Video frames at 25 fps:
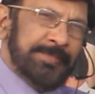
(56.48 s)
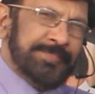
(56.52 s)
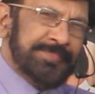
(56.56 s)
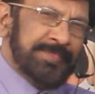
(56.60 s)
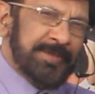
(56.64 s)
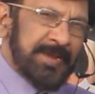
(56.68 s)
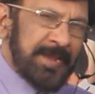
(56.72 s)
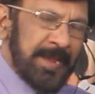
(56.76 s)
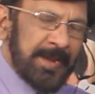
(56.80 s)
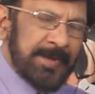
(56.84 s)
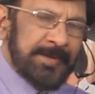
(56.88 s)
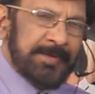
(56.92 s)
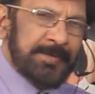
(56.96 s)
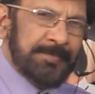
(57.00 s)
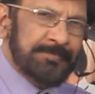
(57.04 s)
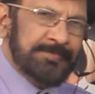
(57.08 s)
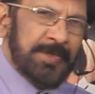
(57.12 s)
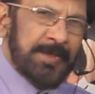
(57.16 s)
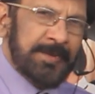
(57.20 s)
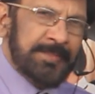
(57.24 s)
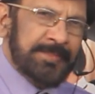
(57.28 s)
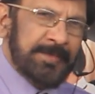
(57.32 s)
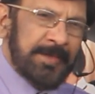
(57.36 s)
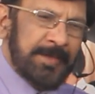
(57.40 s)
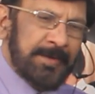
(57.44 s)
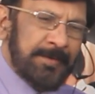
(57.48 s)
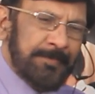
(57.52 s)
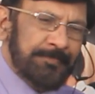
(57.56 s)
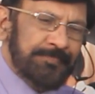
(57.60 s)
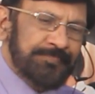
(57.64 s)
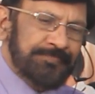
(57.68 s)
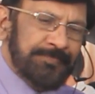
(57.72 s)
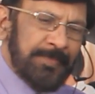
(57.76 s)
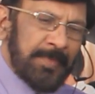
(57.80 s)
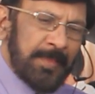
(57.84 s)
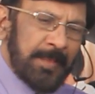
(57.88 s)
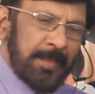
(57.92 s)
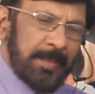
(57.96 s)
3 items are there.
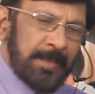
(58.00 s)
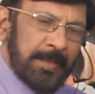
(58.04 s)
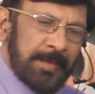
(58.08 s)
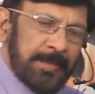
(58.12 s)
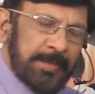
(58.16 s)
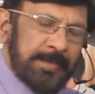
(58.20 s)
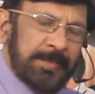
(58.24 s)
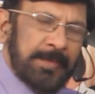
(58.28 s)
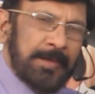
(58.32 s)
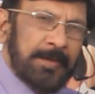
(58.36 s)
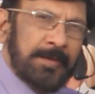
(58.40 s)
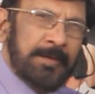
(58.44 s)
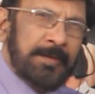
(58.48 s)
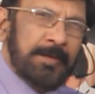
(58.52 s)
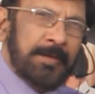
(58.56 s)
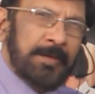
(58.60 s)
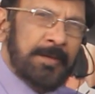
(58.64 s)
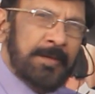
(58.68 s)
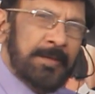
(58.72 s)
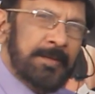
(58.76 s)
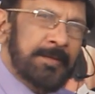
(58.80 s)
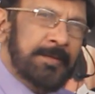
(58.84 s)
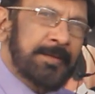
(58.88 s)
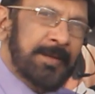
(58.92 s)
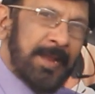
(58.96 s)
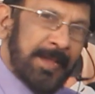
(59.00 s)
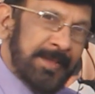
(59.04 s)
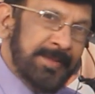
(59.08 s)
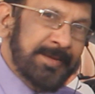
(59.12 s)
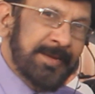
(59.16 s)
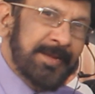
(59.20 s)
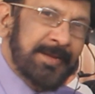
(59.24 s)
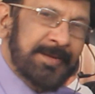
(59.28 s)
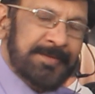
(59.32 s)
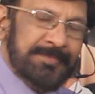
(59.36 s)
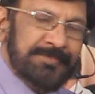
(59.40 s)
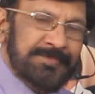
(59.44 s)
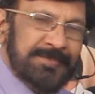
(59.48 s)
Here, 9
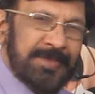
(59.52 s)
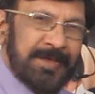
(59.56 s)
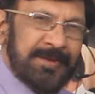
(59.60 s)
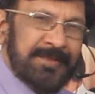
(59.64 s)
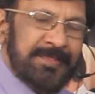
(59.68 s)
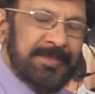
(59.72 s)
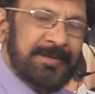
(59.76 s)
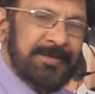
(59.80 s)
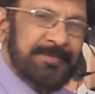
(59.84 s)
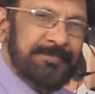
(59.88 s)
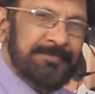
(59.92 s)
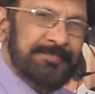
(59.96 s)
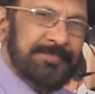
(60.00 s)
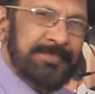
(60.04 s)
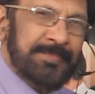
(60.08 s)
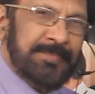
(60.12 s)
items are there.